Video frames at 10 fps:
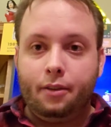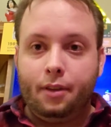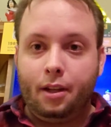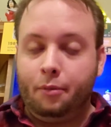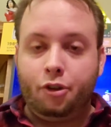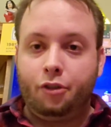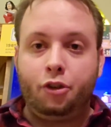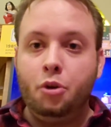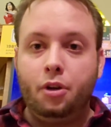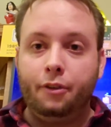that it was just
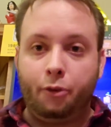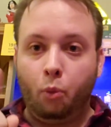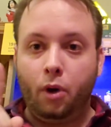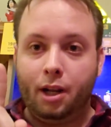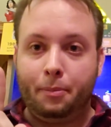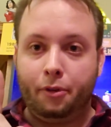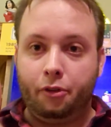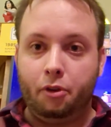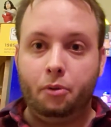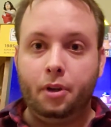too good for one
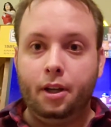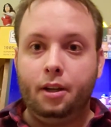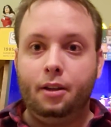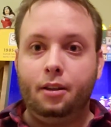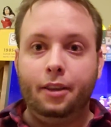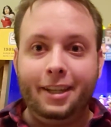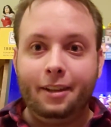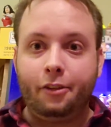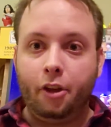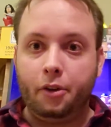episode. Link and
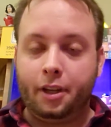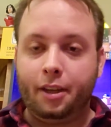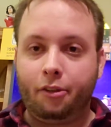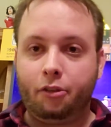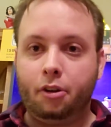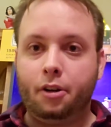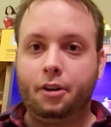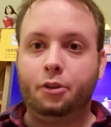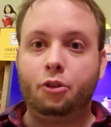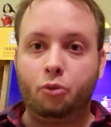Zelda guest starred
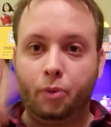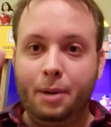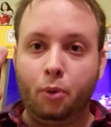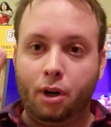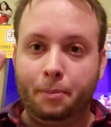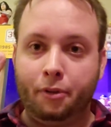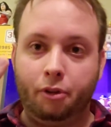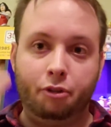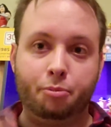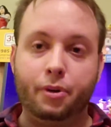in 3 more
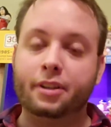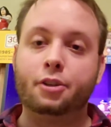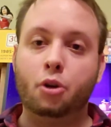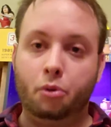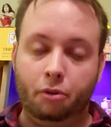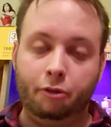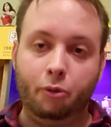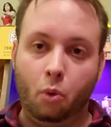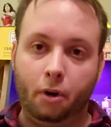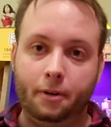episodes, bringing the total to
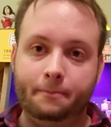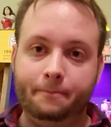4.